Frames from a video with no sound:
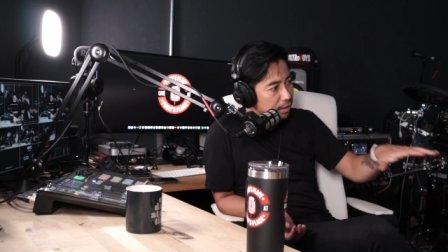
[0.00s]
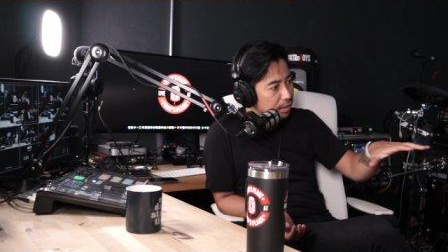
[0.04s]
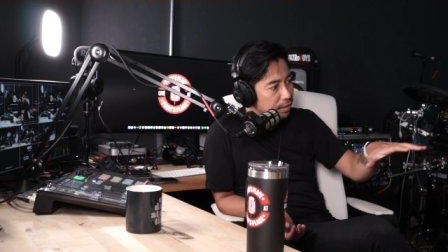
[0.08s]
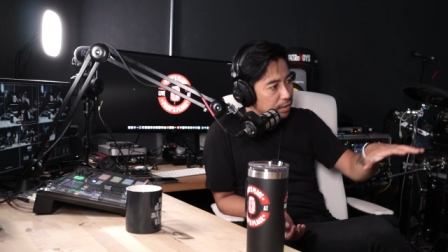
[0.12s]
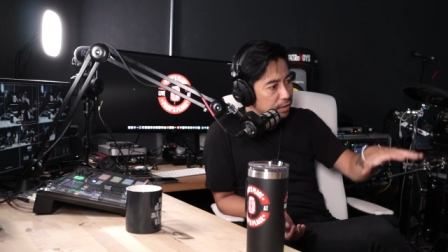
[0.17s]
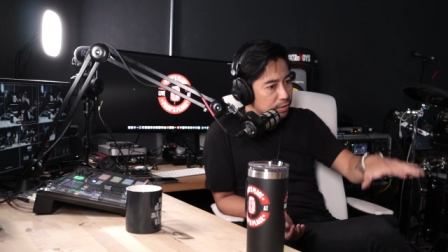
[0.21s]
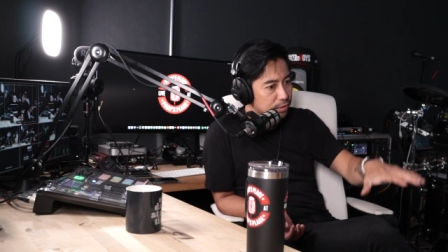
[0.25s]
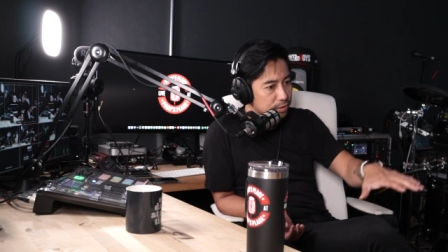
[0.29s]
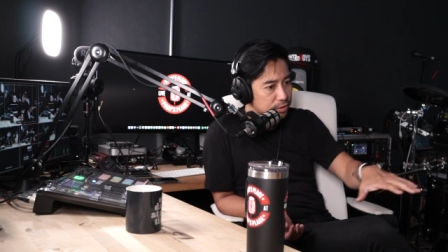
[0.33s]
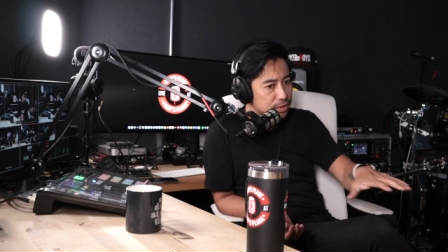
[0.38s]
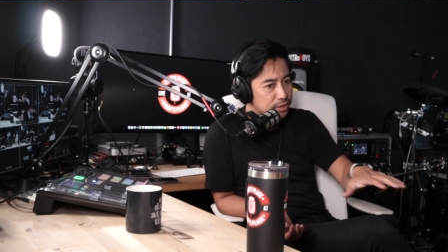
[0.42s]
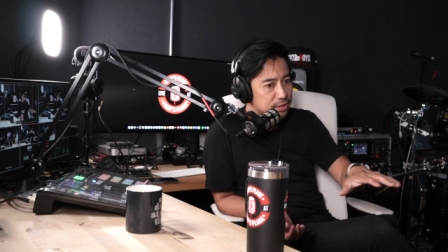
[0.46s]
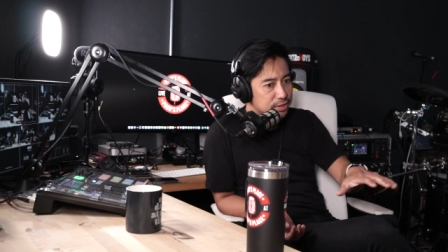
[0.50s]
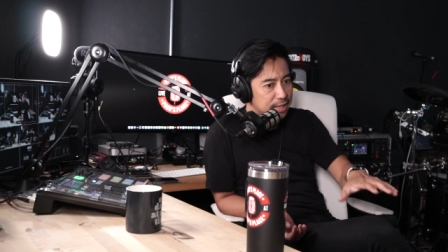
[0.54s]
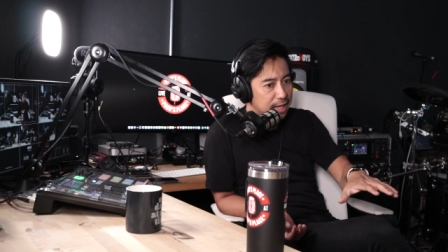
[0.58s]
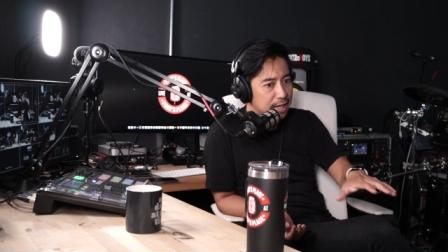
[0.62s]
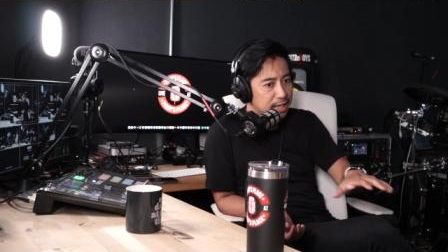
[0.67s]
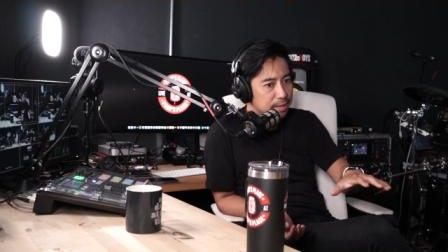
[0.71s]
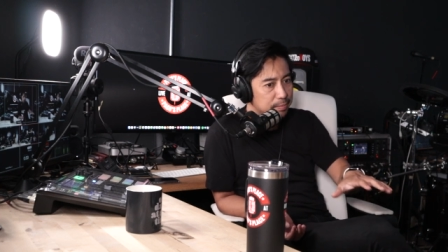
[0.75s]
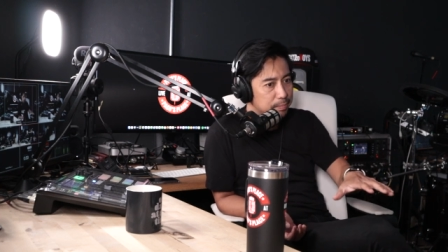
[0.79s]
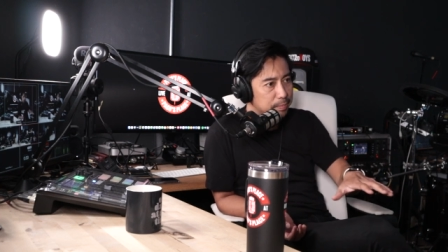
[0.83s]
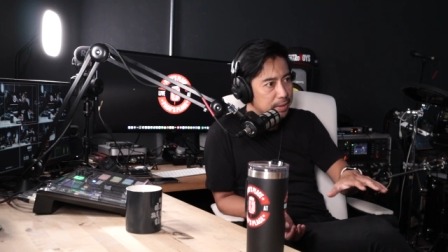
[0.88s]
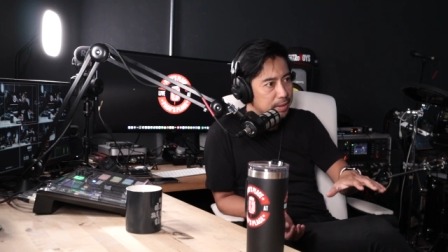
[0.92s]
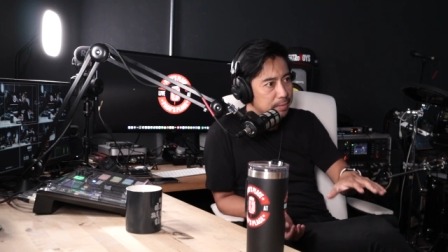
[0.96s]
you know, just
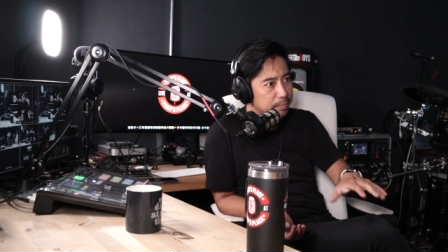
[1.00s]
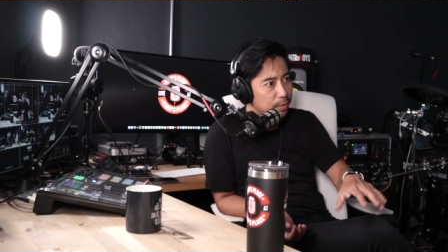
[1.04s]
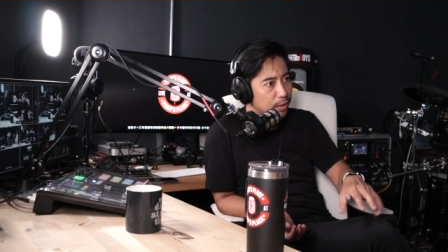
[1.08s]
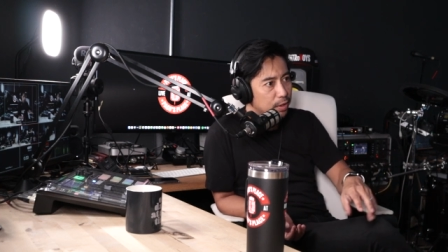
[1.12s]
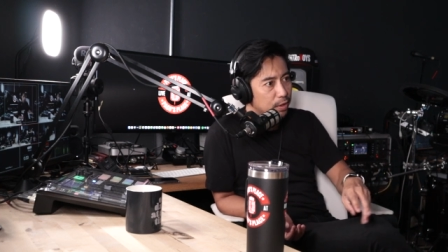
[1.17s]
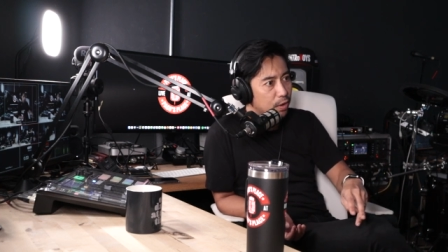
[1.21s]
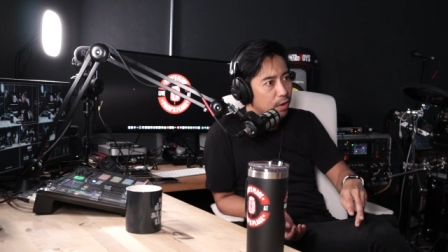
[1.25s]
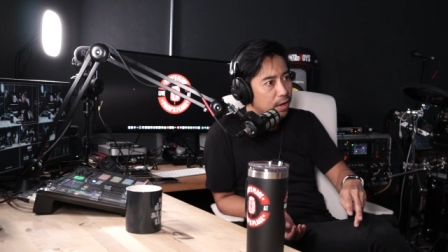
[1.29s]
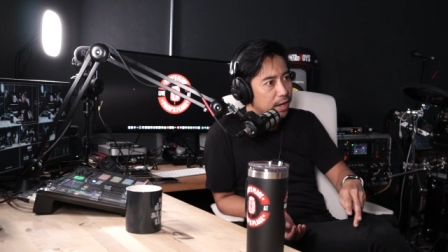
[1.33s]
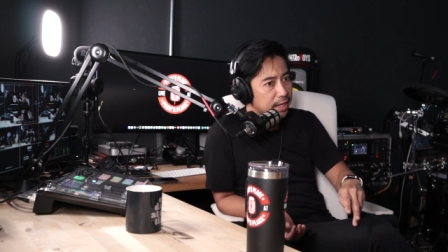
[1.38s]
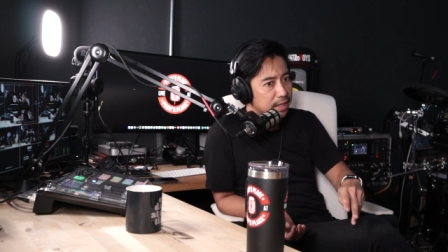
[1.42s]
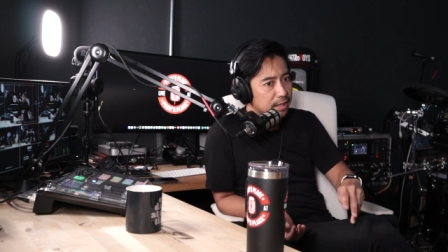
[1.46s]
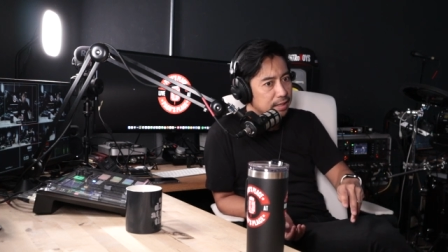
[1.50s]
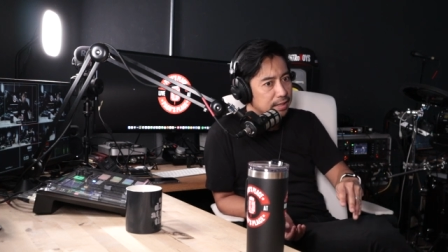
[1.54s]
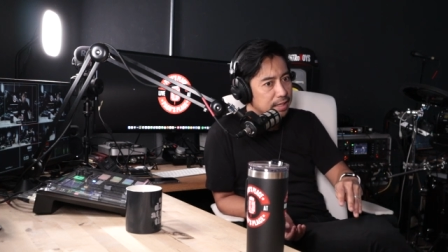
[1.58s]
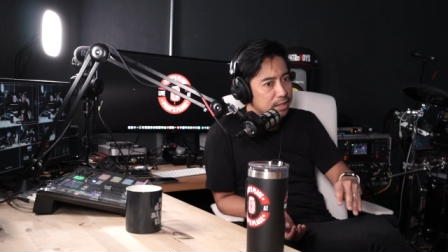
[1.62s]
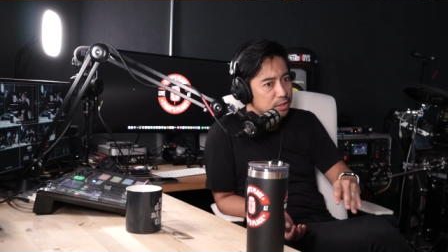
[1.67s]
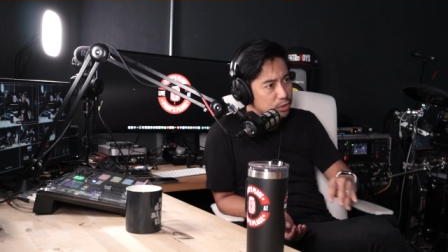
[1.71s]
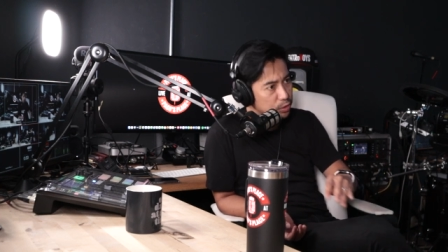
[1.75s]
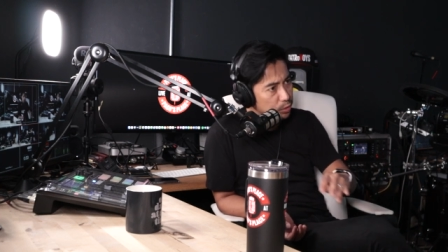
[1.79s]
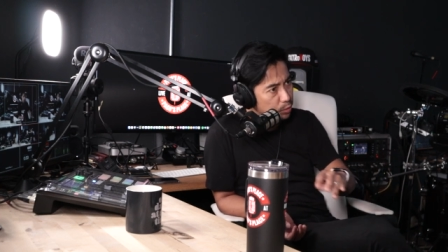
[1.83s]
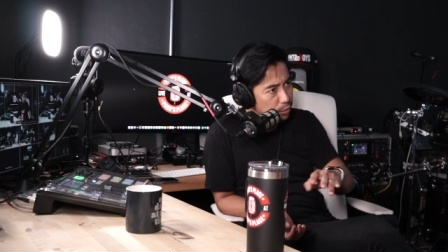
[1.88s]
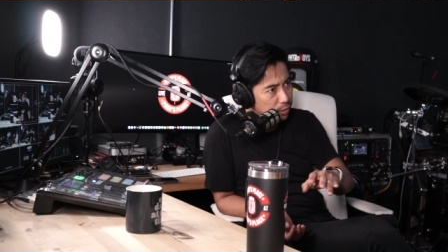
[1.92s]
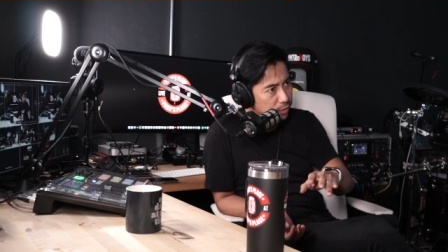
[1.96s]
telling people, okay,
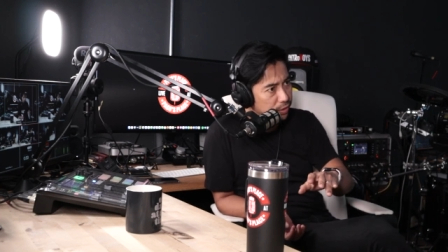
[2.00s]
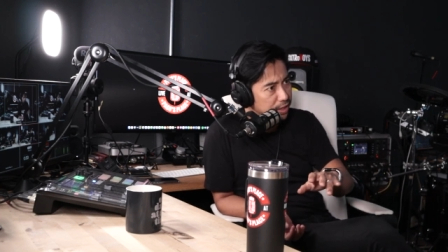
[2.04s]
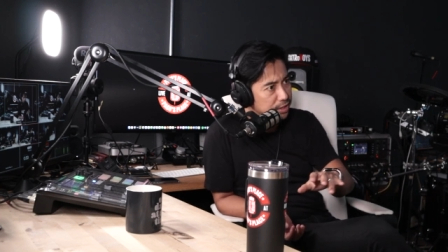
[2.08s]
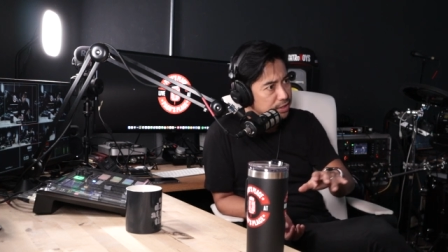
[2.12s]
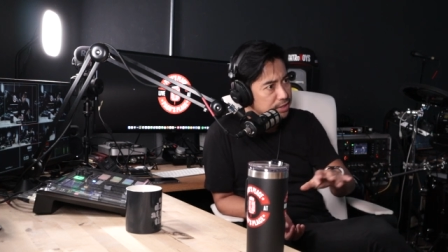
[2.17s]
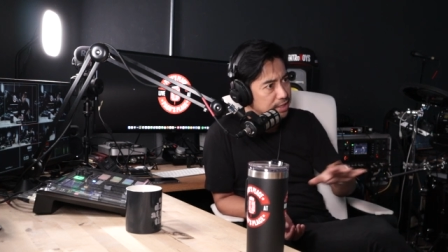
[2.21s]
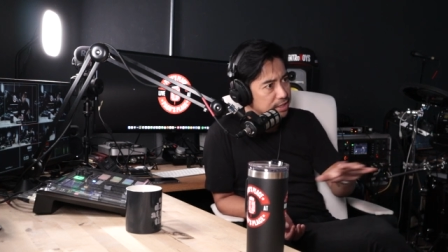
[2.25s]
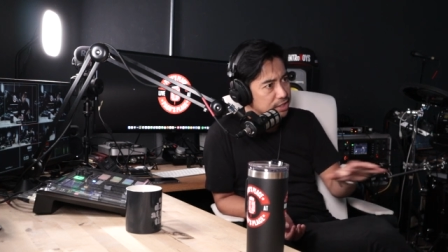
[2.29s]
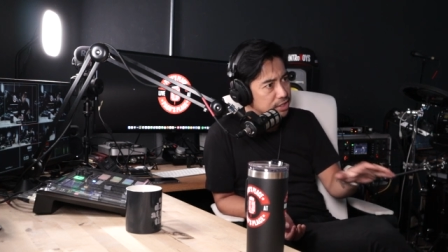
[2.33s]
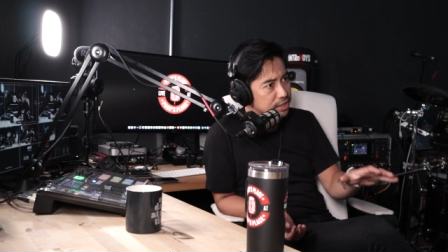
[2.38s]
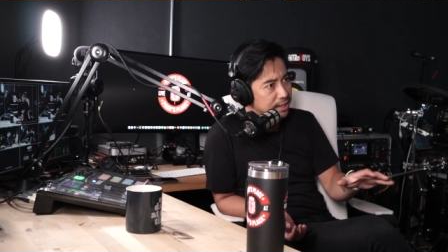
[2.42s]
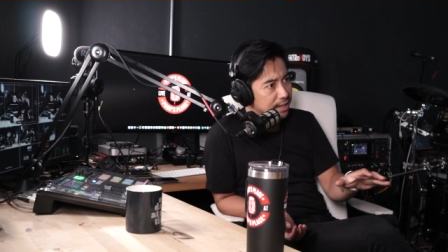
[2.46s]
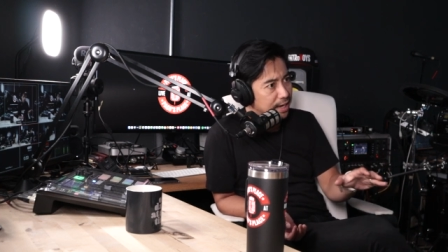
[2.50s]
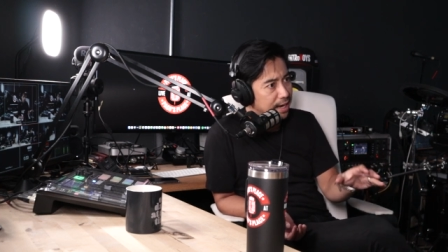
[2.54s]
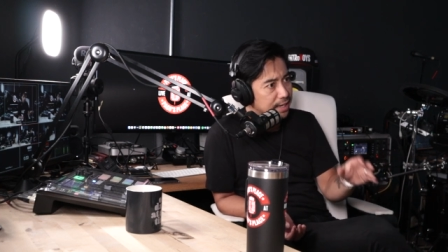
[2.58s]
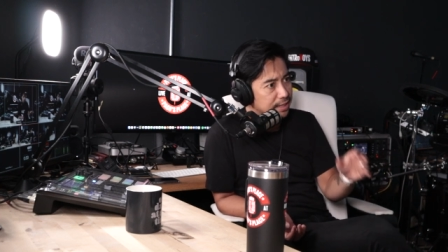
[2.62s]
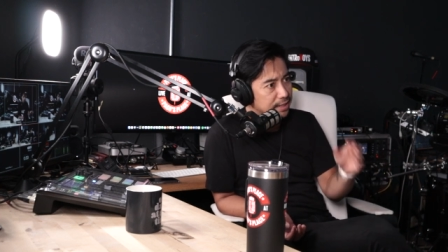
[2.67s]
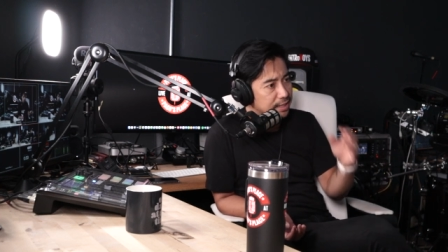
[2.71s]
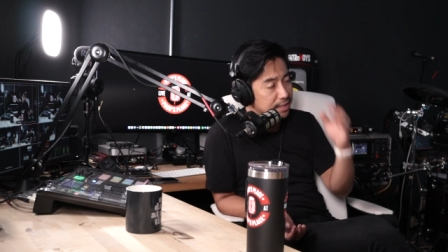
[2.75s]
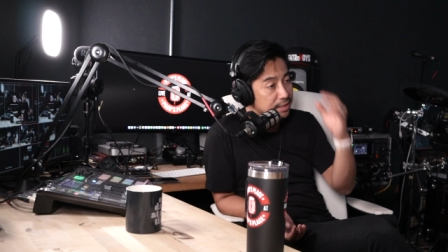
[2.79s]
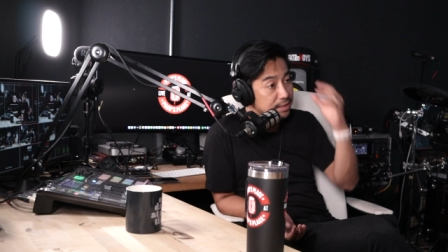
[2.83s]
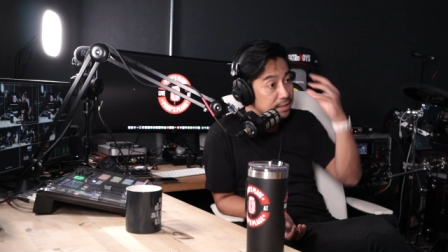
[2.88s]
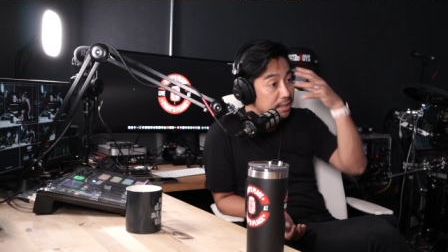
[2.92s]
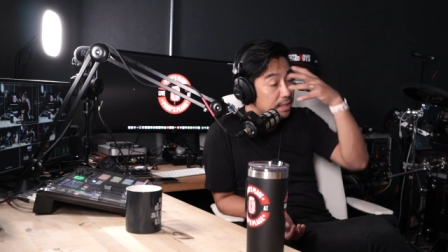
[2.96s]
let's do this, let's try
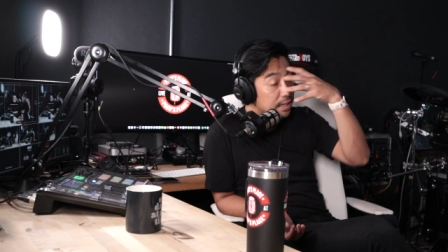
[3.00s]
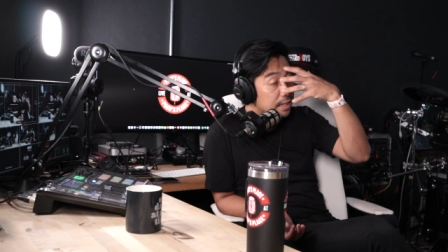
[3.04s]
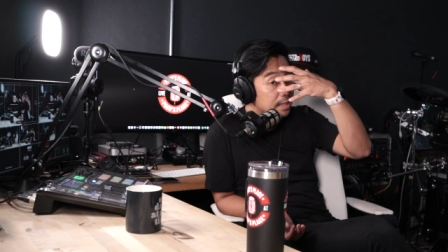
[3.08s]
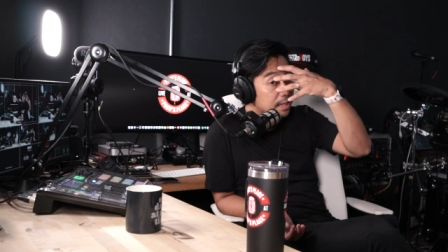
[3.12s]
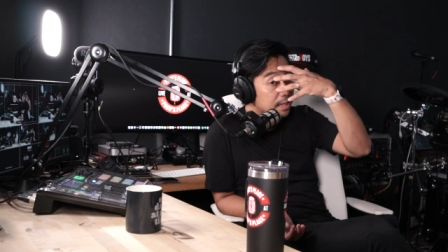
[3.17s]
this,